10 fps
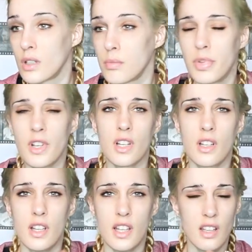But
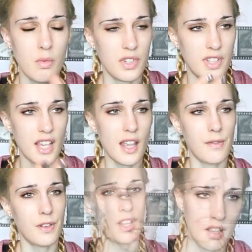it was
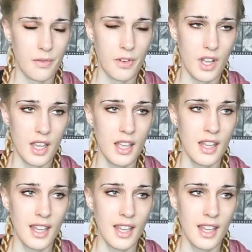safe in that if I